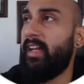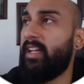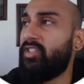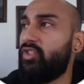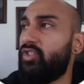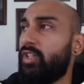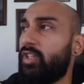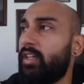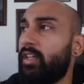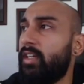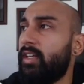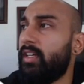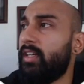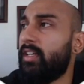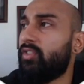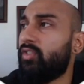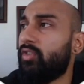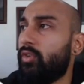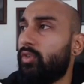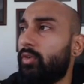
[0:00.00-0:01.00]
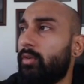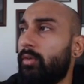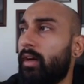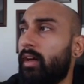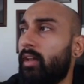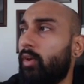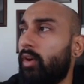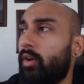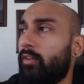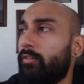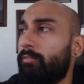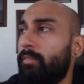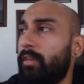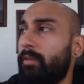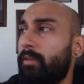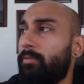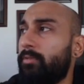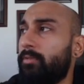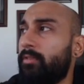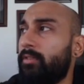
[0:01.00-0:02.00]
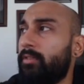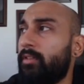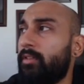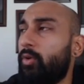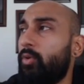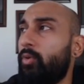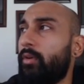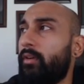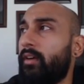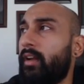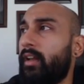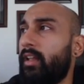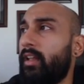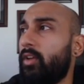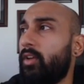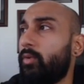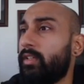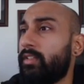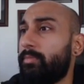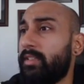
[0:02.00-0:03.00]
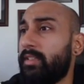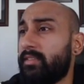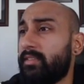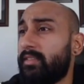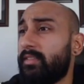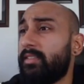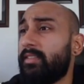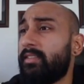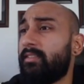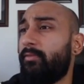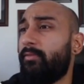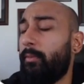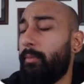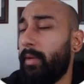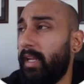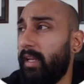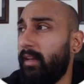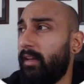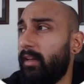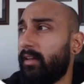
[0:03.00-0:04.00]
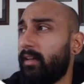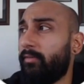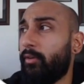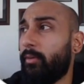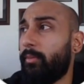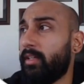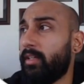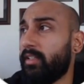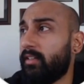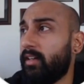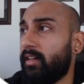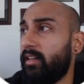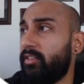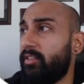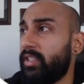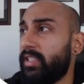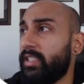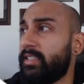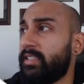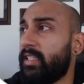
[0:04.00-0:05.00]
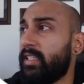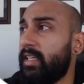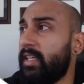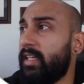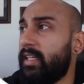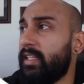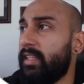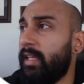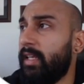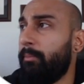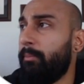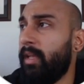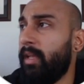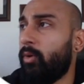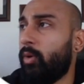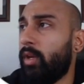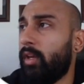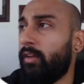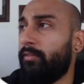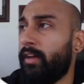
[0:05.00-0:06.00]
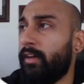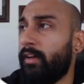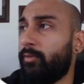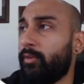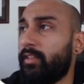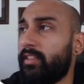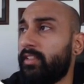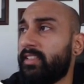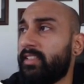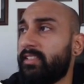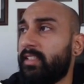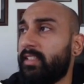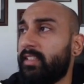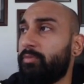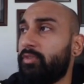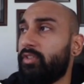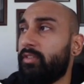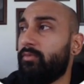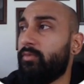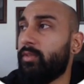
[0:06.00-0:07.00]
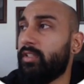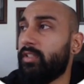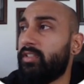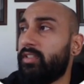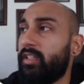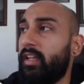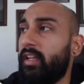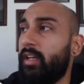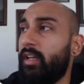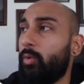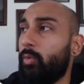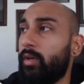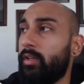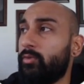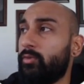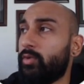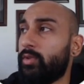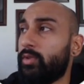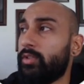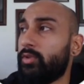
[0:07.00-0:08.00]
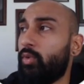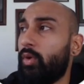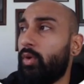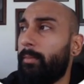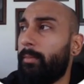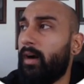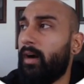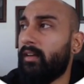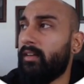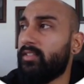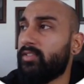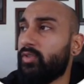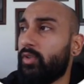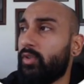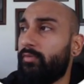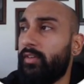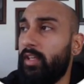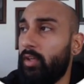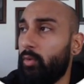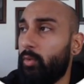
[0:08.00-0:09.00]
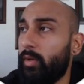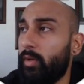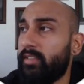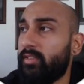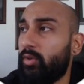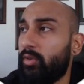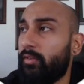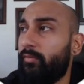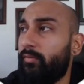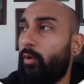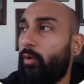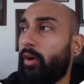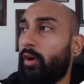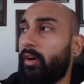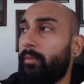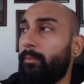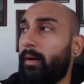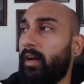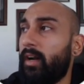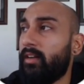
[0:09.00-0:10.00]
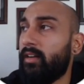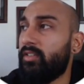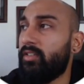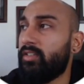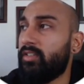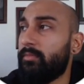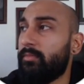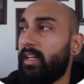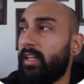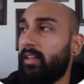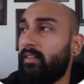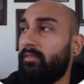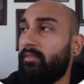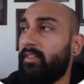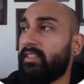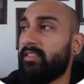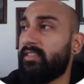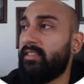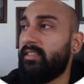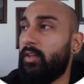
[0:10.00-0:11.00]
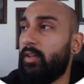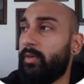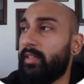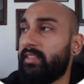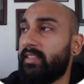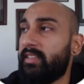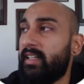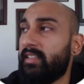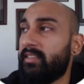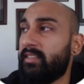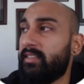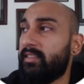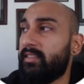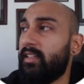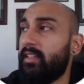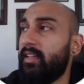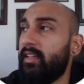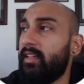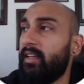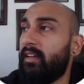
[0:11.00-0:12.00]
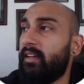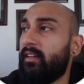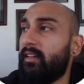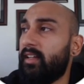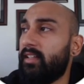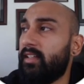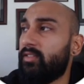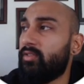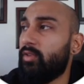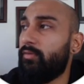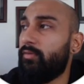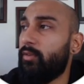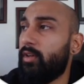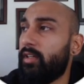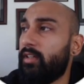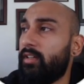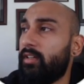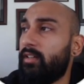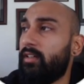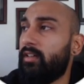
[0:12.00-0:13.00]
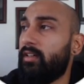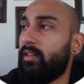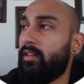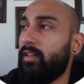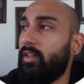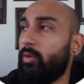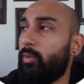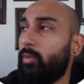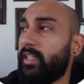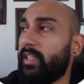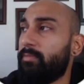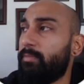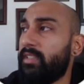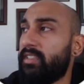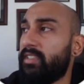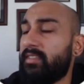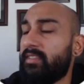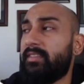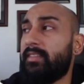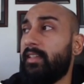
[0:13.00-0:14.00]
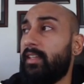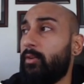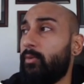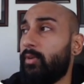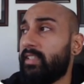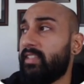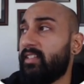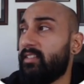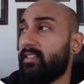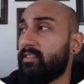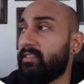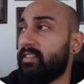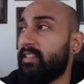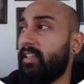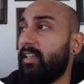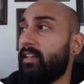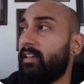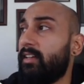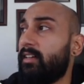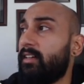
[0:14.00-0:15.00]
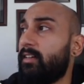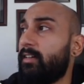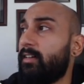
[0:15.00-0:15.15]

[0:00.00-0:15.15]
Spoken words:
H. So a lot of people who are running US businesses from India, from other countries, they may qualify for this exception, which individuals who are partners of a US or a foreign partnership that invests in US assets, right? So if you're a US business, a US LLC,